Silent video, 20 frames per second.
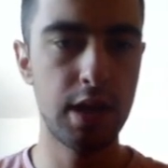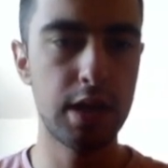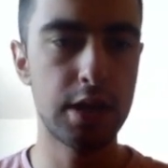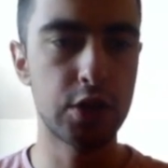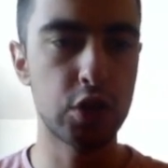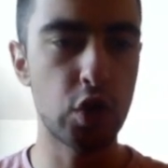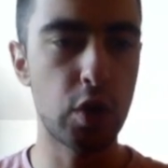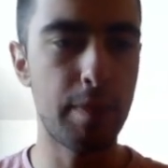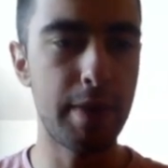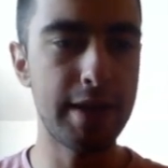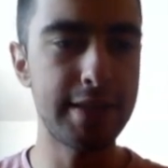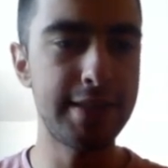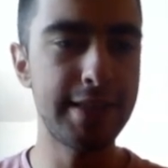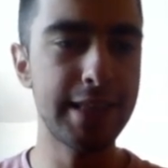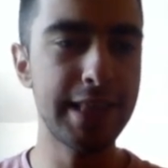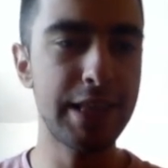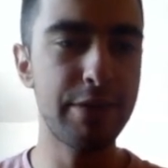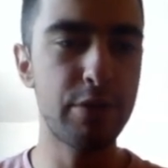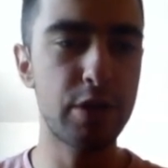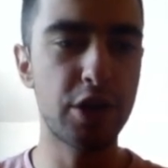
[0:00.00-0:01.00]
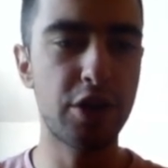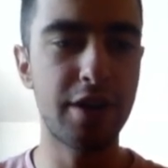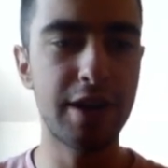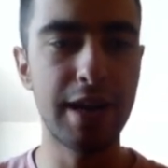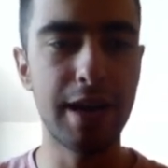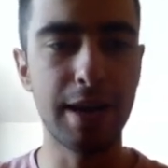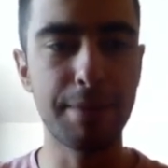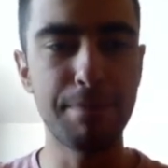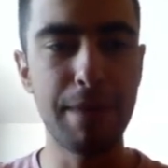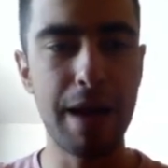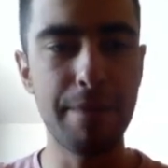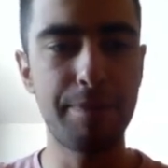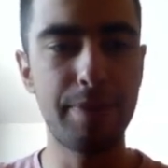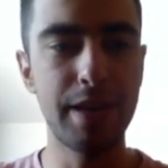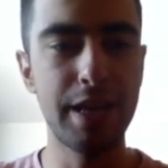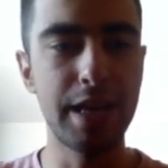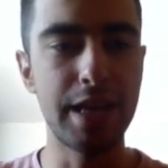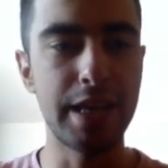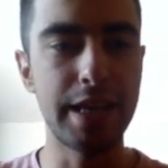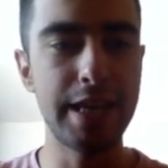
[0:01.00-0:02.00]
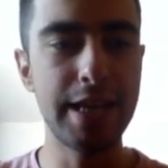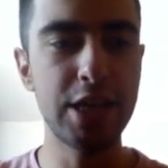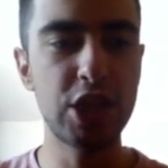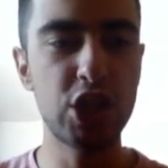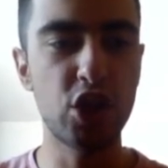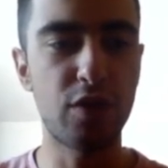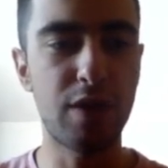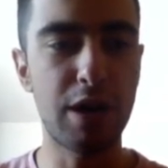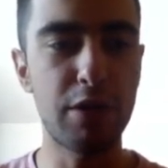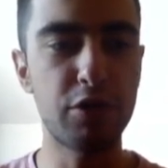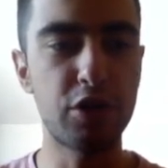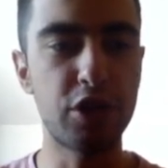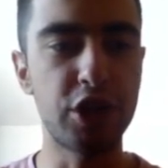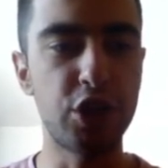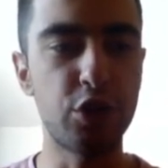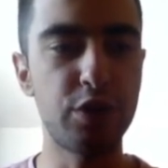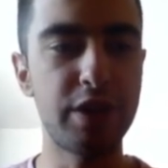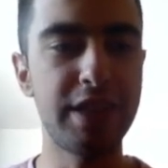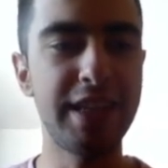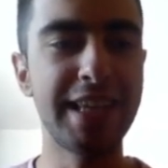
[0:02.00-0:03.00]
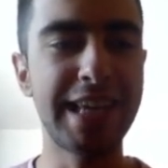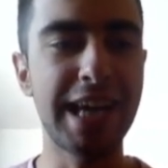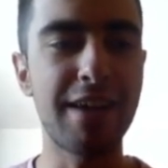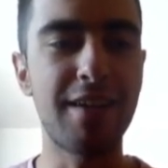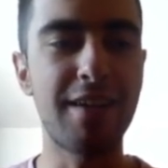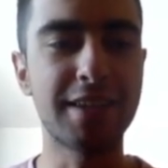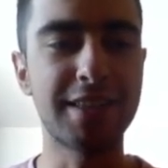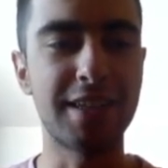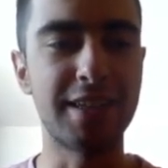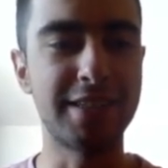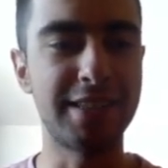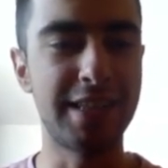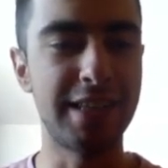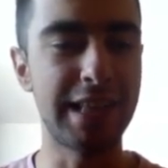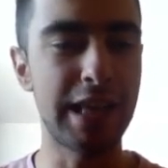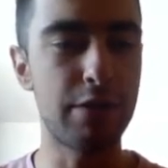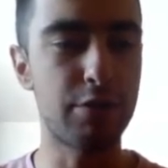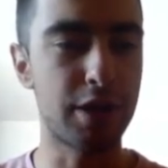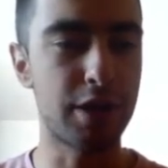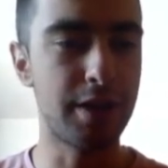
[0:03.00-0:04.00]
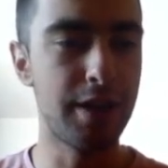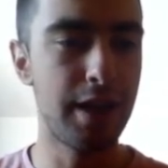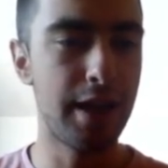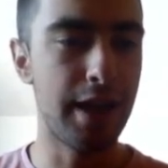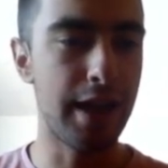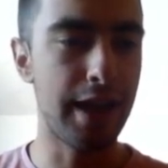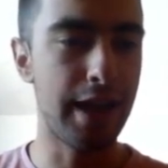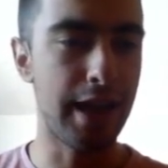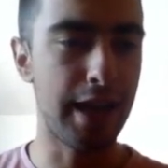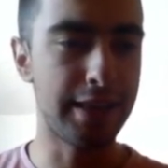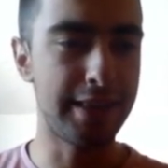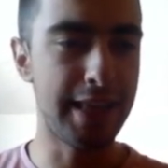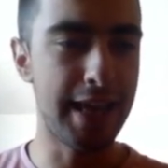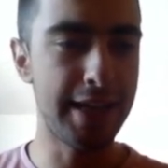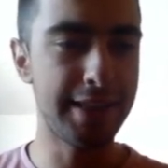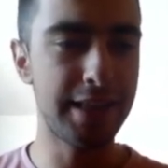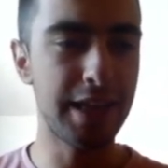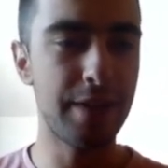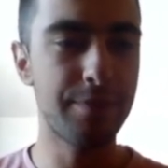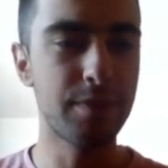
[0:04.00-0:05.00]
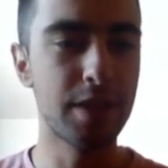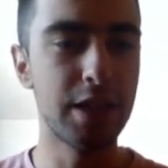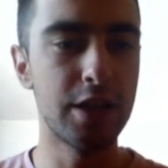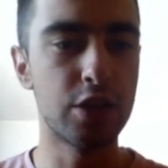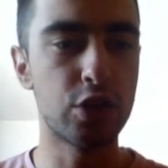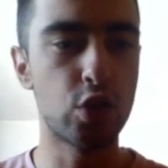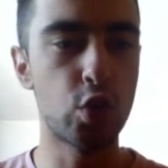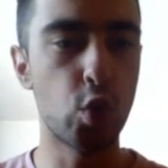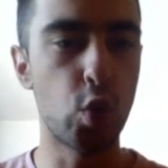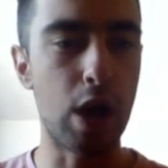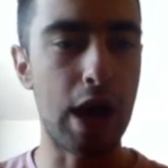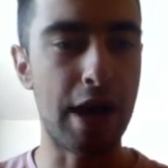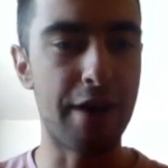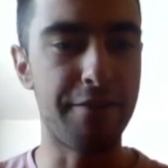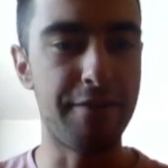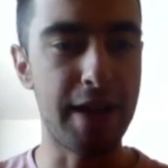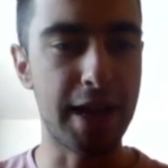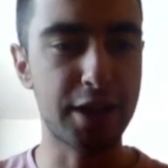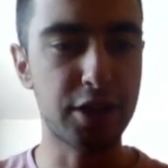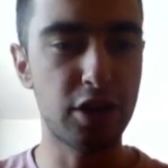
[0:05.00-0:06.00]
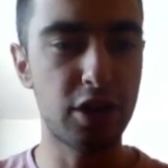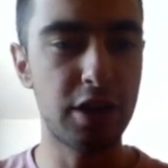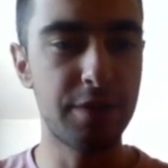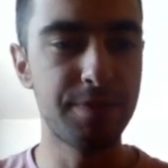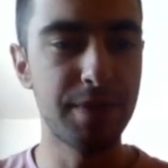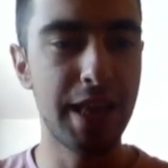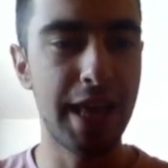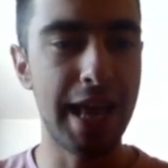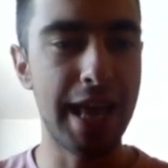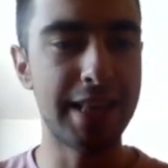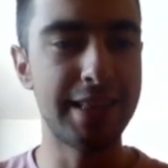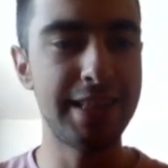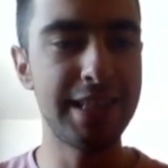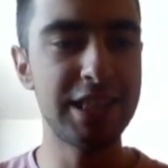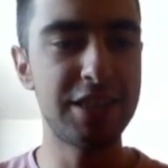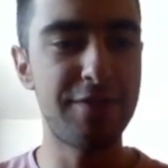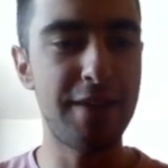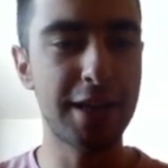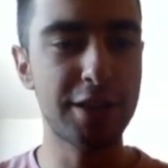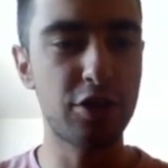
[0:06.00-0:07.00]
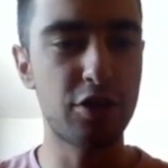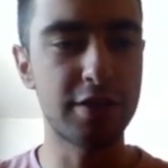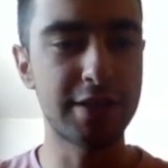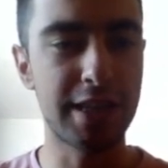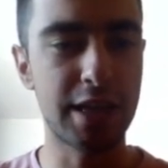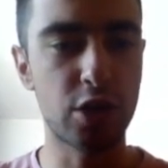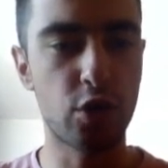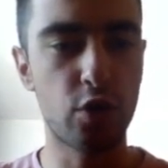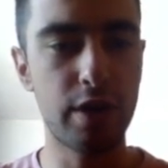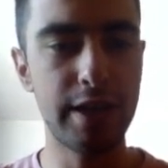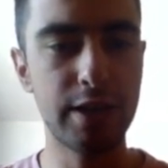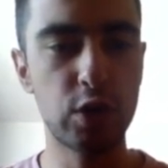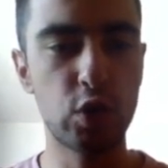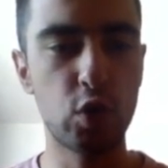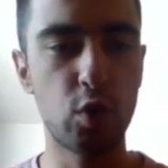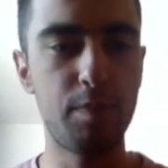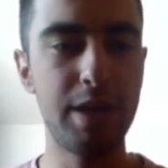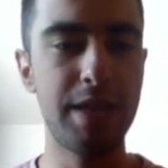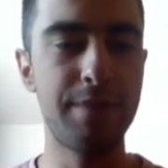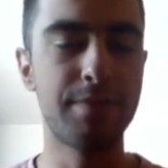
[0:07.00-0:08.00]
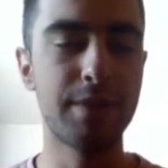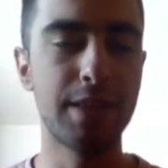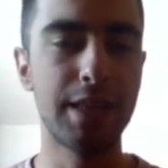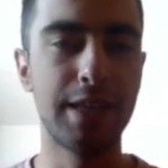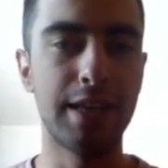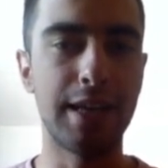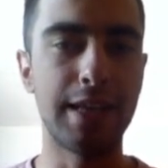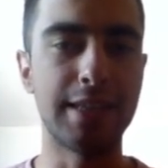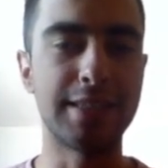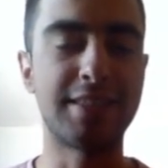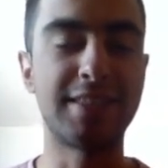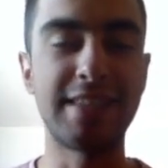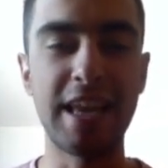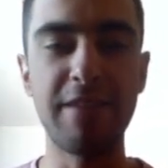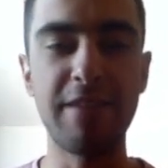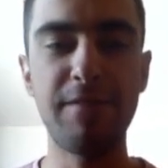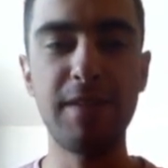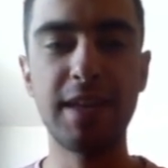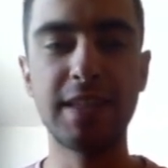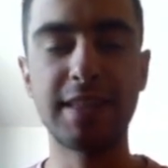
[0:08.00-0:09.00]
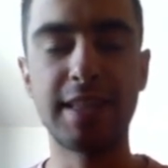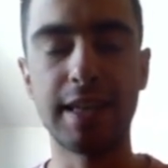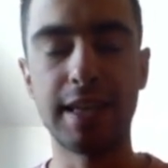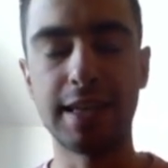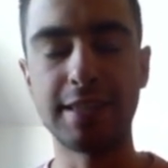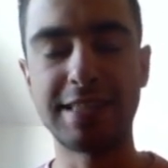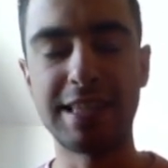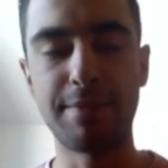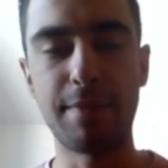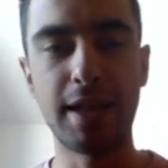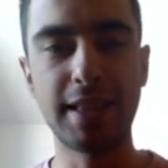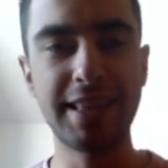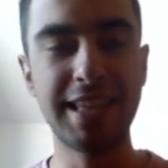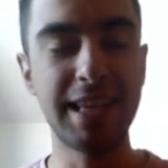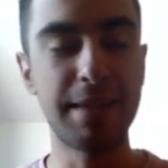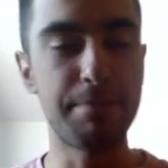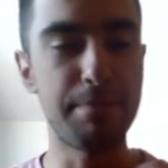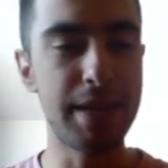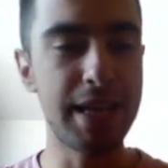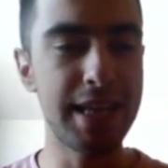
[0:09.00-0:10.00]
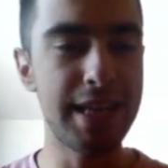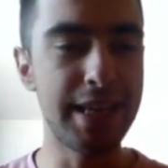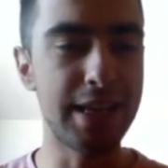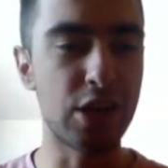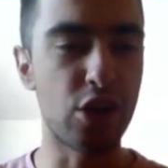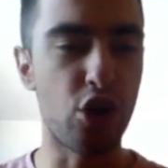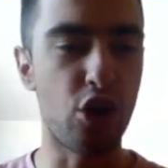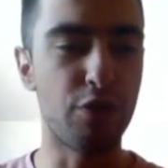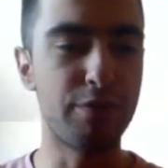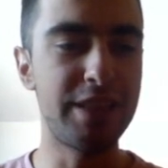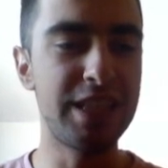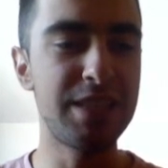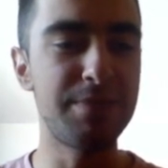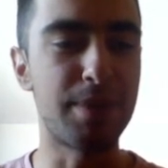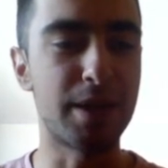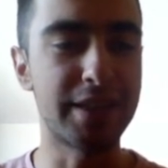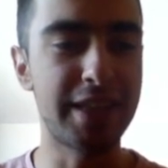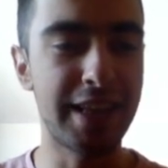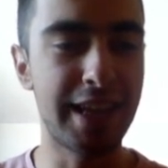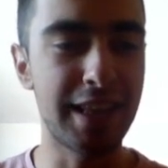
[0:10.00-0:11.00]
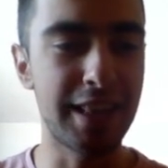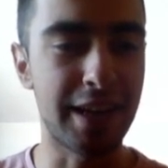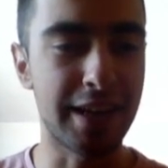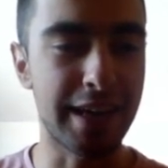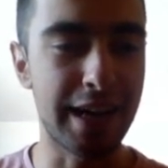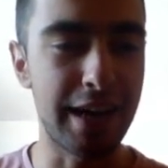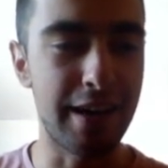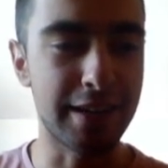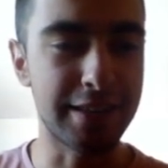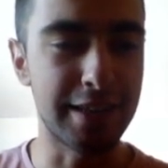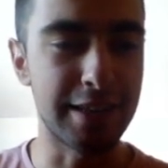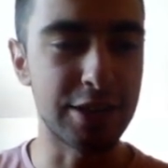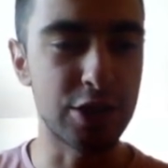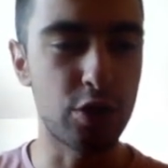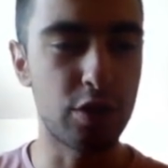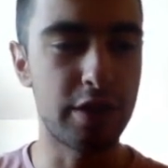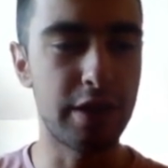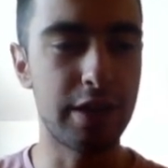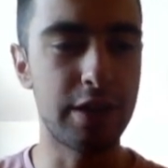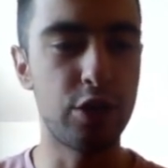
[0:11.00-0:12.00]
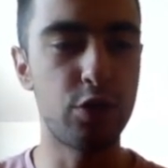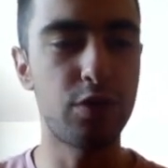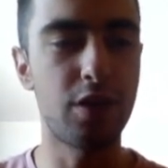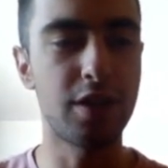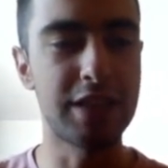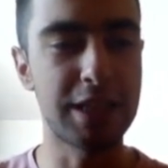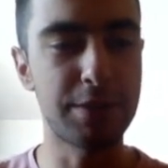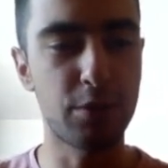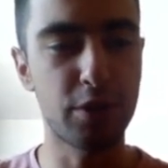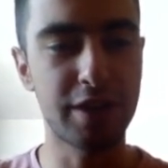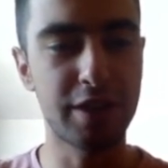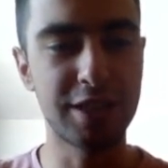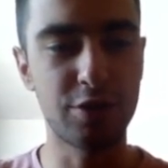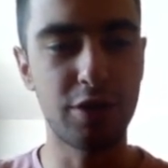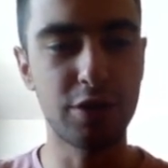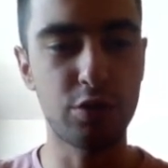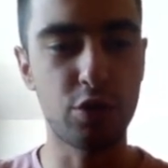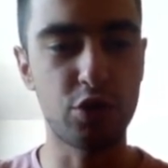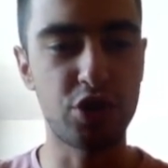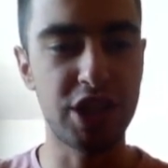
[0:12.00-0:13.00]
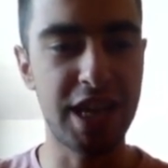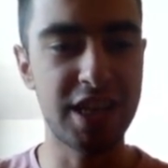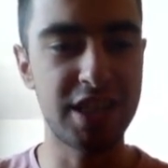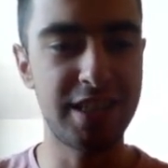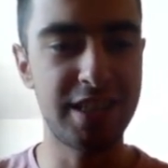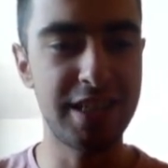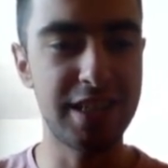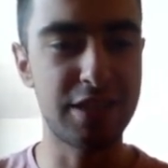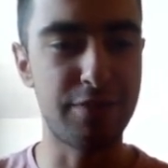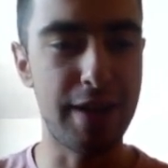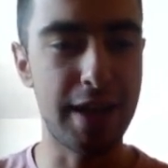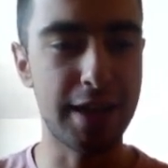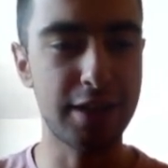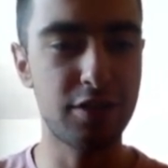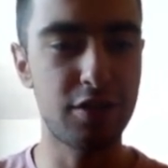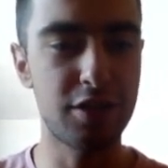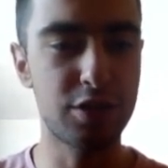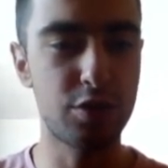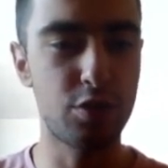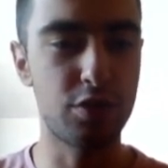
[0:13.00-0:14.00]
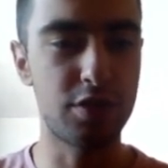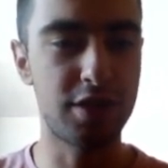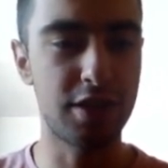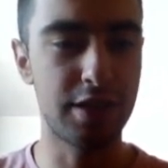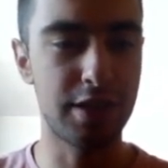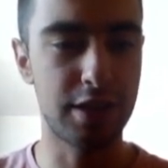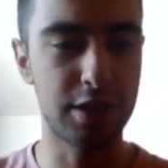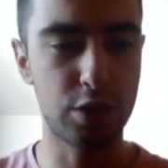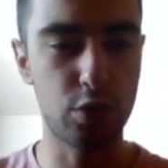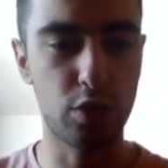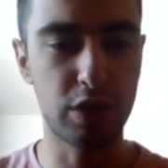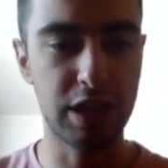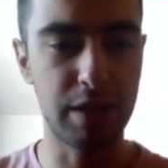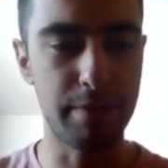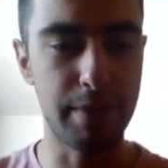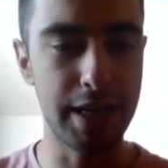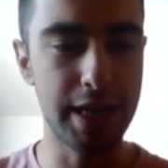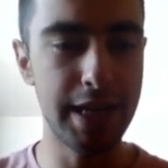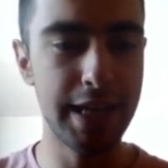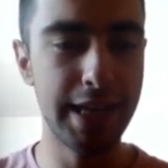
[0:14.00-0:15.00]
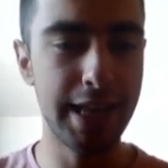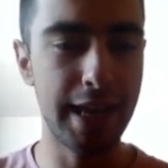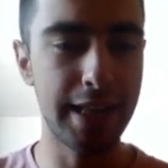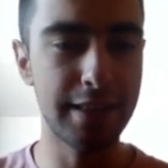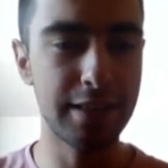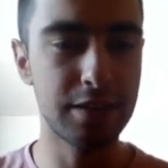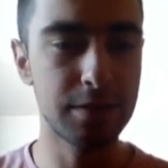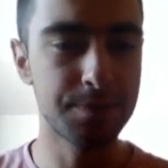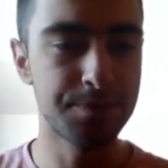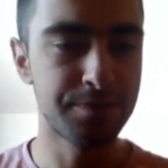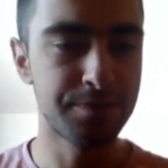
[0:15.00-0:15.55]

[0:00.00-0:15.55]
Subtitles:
So basically we're gonna map each of our unique characters in our data to a vector, and these vectors are going to be saving the semantic meaning of this particular character. So the neural network is going to change these vectors to store the meaning. And